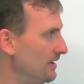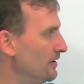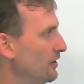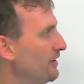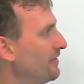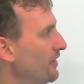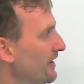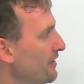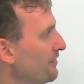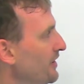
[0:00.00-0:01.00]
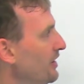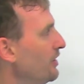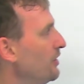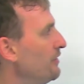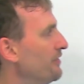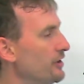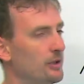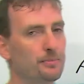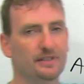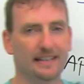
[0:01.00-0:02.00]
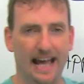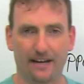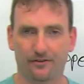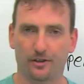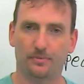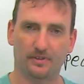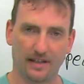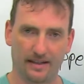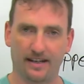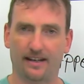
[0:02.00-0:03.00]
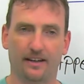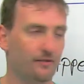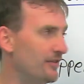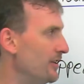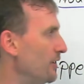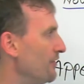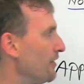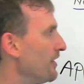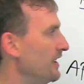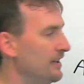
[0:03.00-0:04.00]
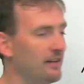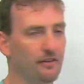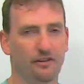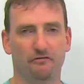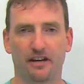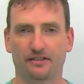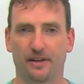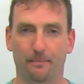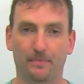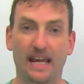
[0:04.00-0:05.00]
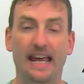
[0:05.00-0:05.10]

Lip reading: Look for another video, verbs and adverbs, and then another video for the rest of them.